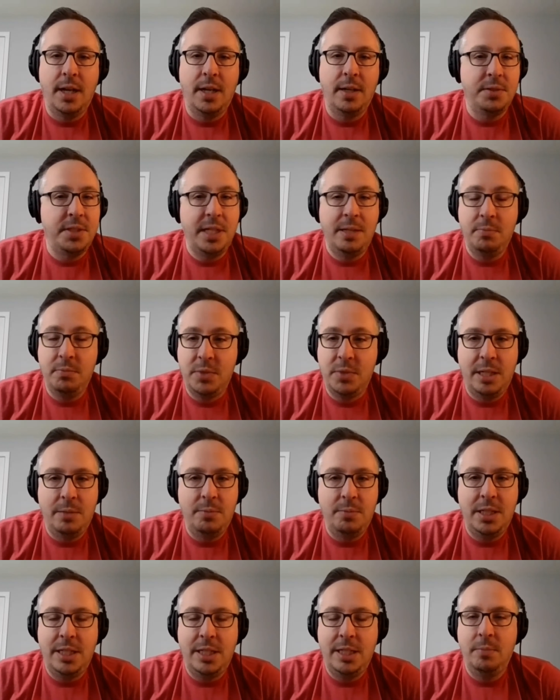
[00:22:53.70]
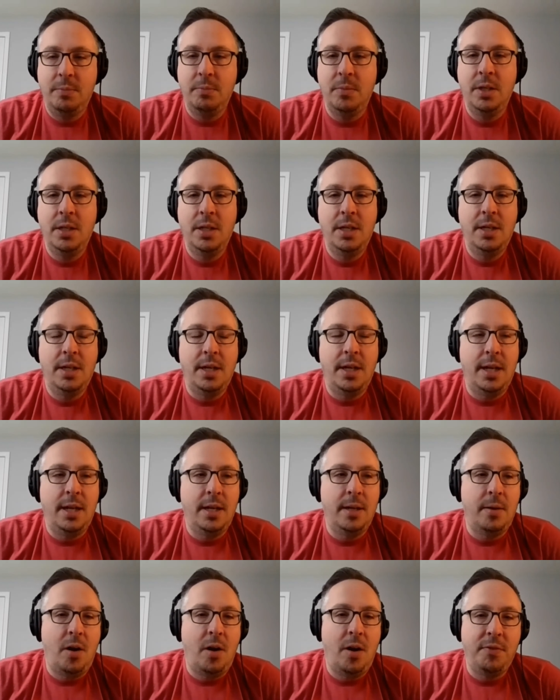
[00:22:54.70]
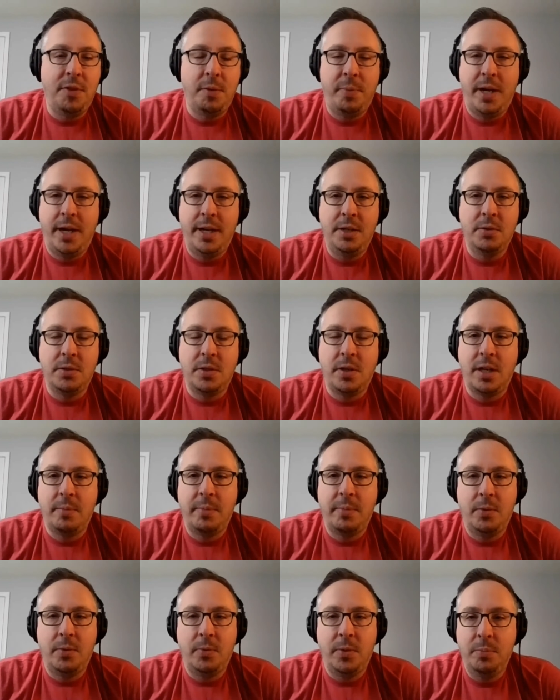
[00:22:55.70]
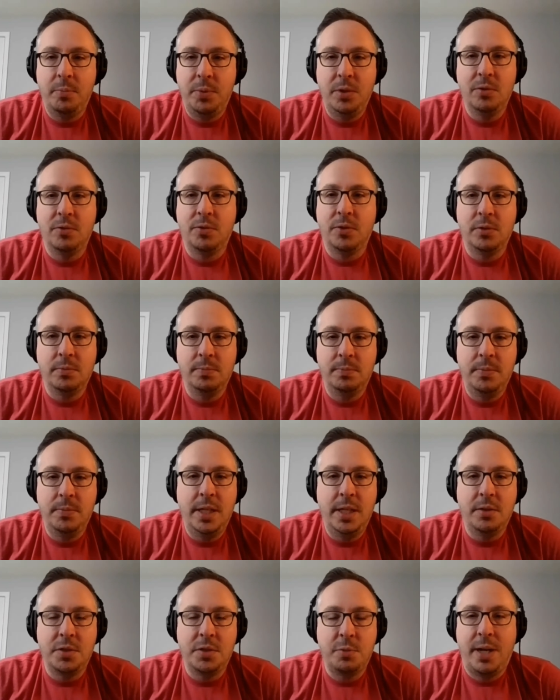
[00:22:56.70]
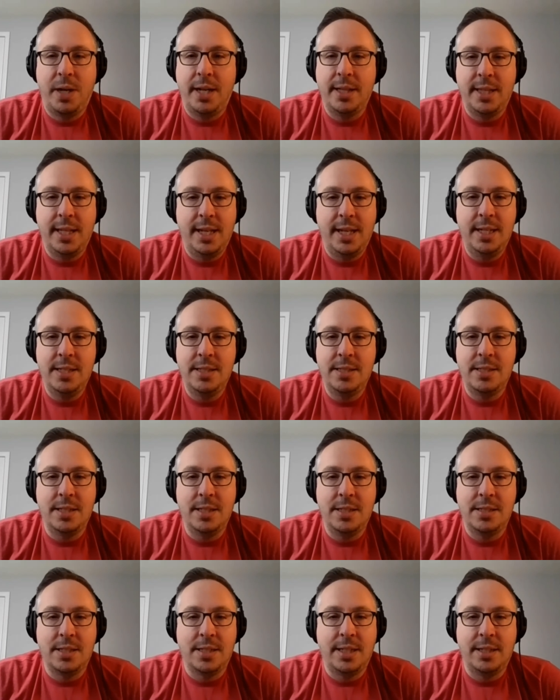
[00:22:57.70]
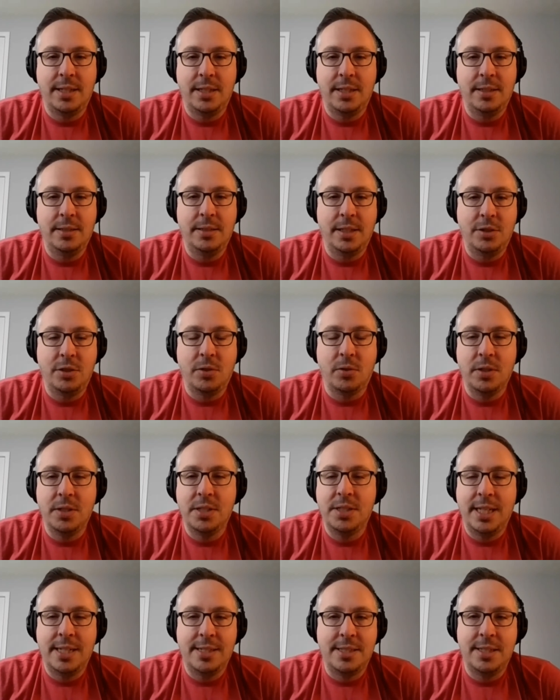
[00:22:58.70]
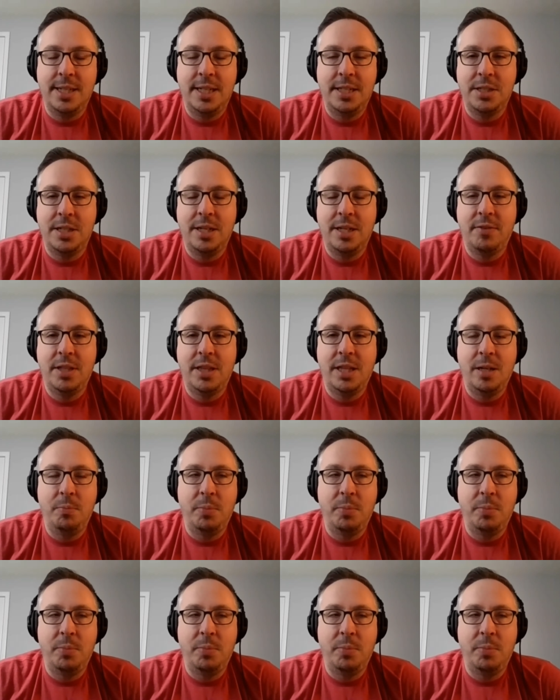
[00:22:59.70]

Same team. Off the pod, you were talking about what a beautiful, you know, spot that is. And it's like a tourist destination and everything.